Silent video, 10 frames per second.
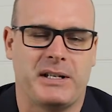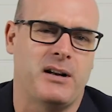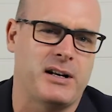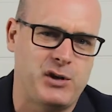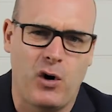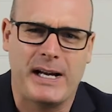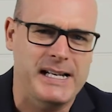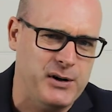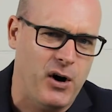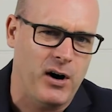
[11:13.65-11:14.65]
It's like dog
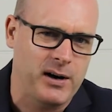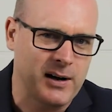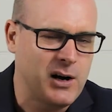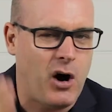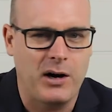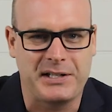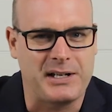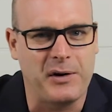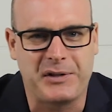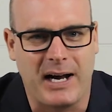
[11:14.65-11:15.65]
eat dog,
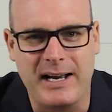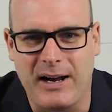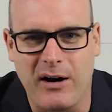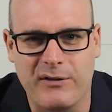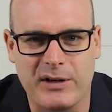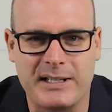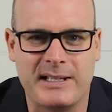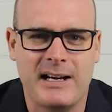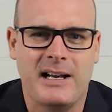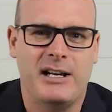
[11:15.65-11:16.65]
hostile takeovers,